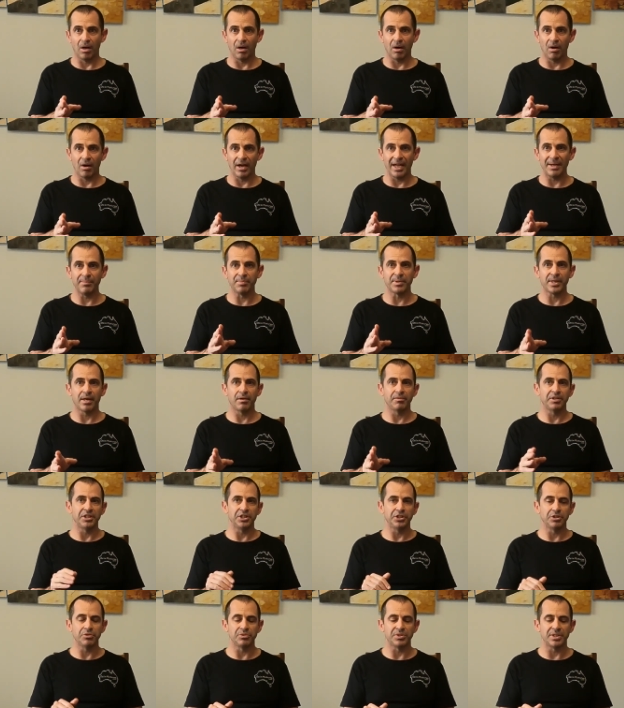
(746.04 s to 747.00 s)
I am
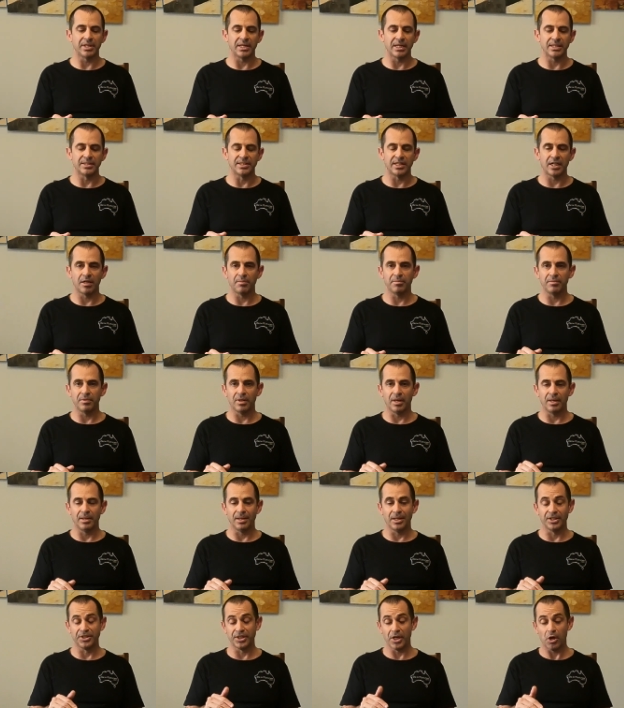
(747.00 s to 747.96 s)
currently using
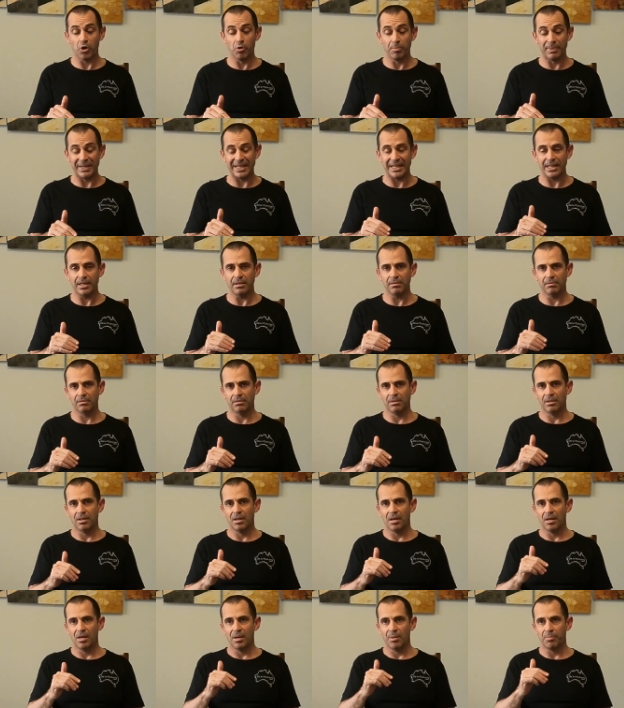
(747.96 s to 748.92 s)
Adobe
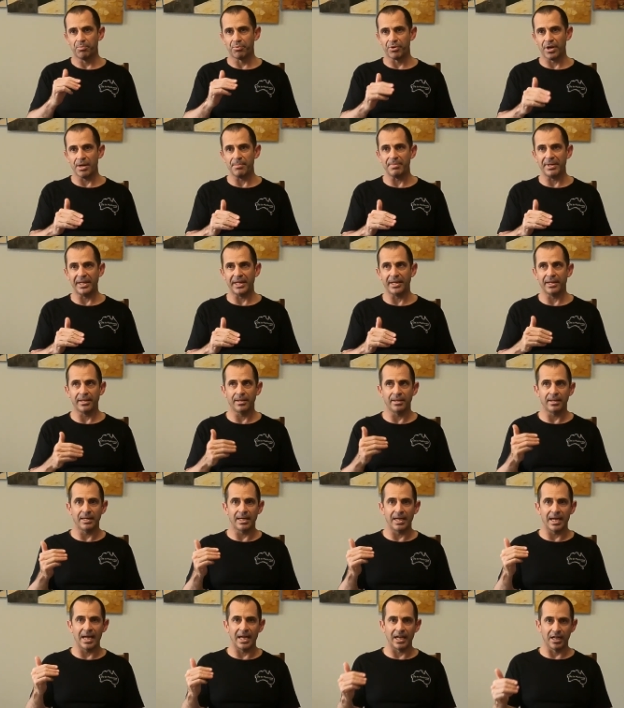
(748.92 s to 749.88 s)
Premiere
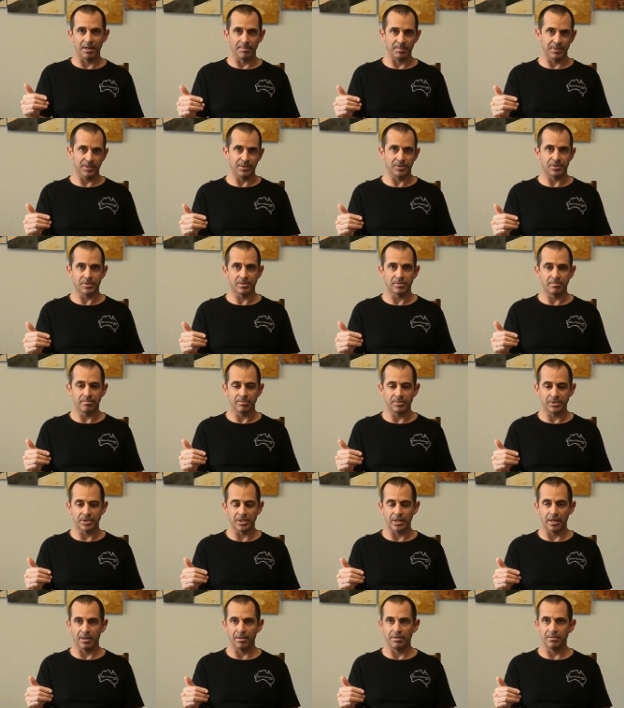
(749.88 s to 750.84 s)
Elements.
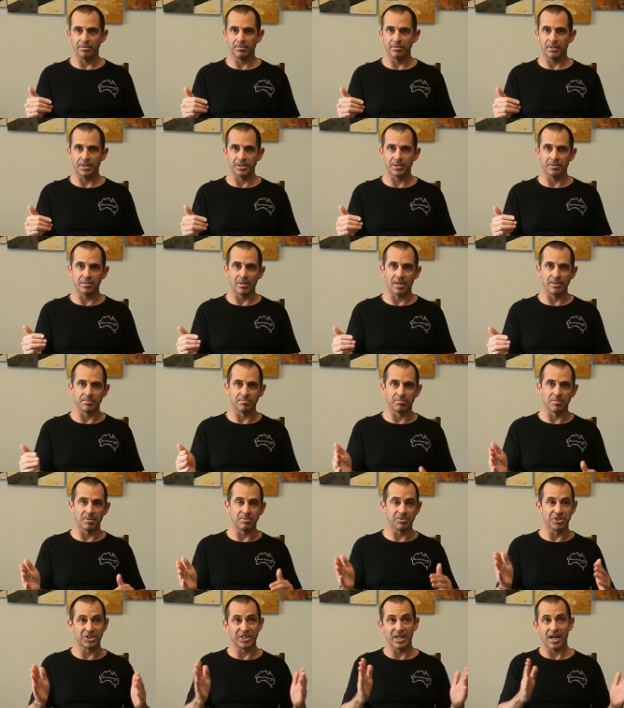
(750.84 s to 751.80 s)
So I
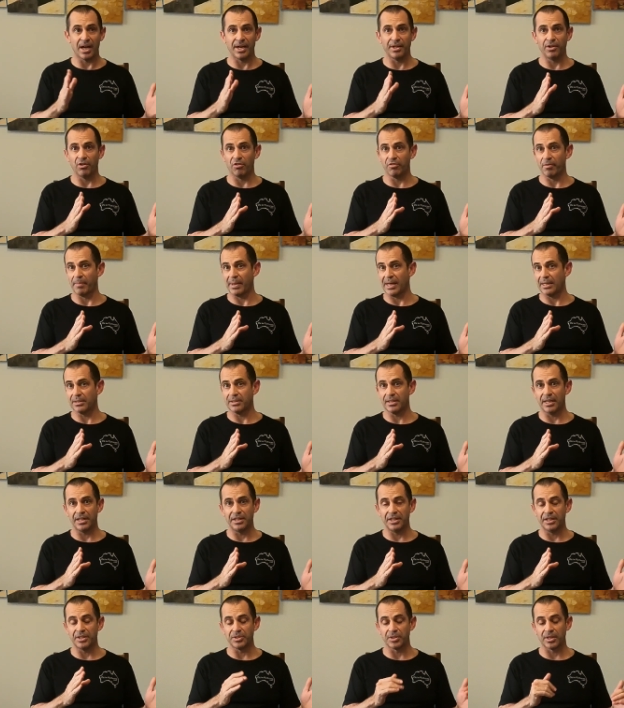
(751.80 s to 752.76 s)
started off about
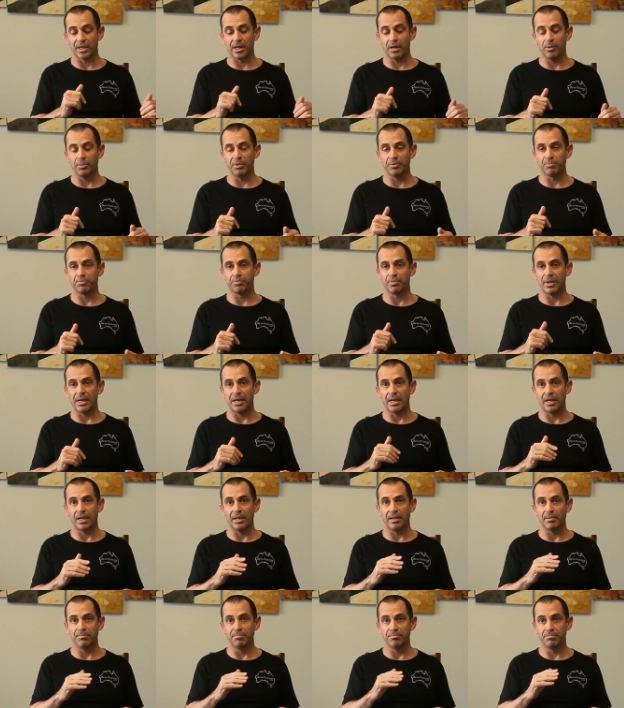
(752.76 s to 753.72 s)
ten years ago with
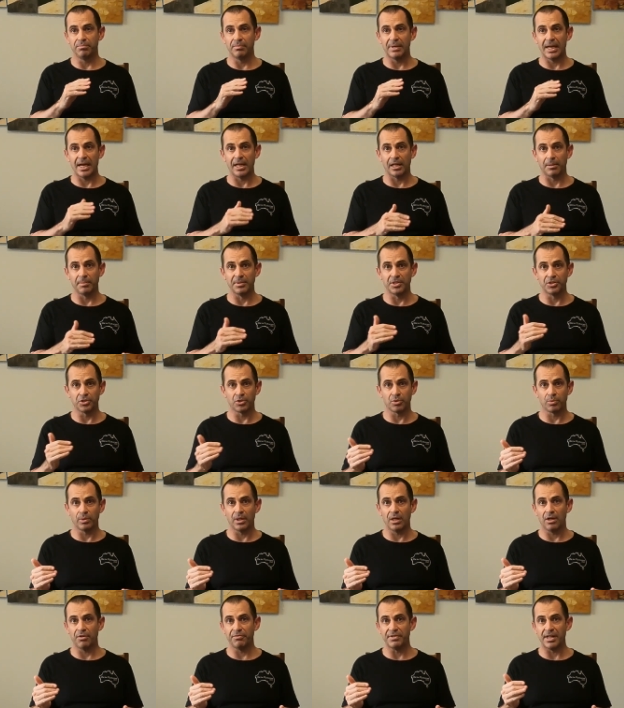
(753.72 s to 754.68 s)
uh, Elements
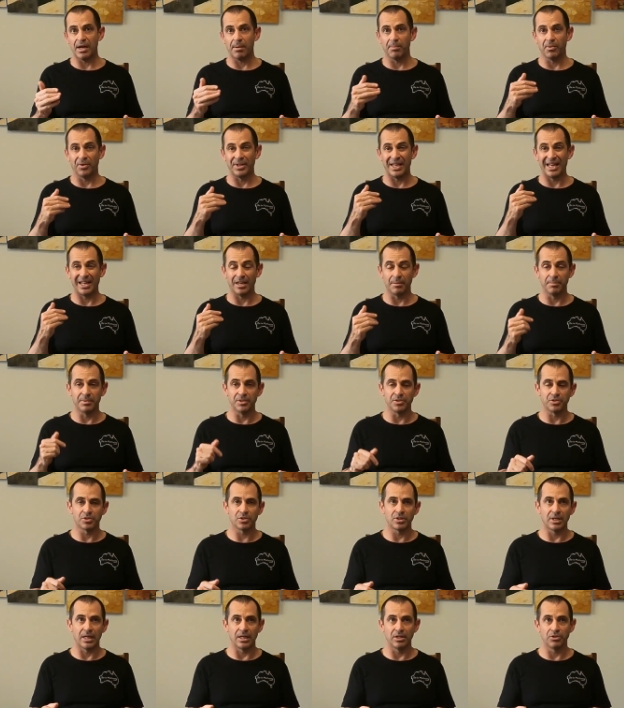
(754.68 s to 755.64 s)
twelve, now I'm on
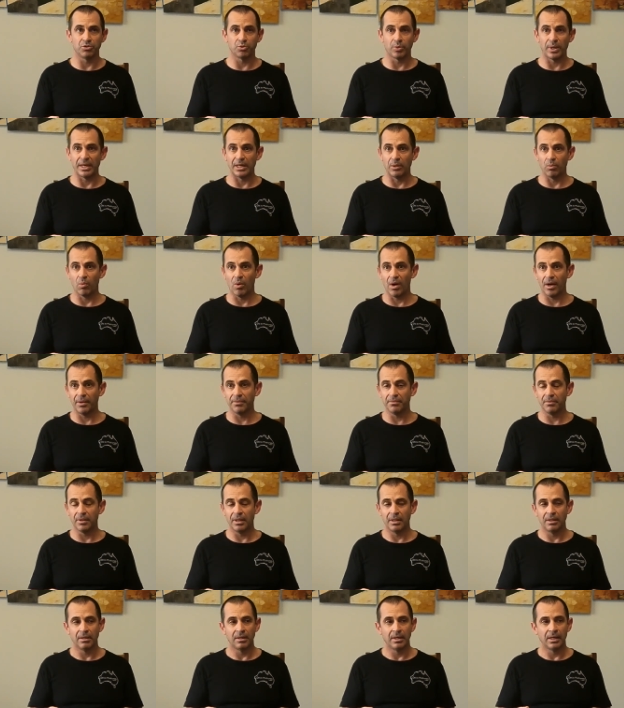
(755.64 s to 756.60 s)
Elements uh,
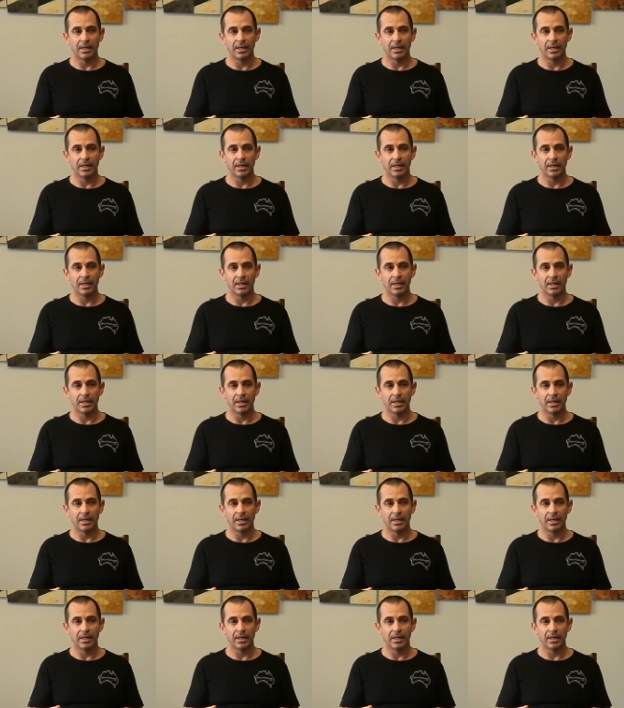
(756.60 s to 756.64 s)
twenty-one.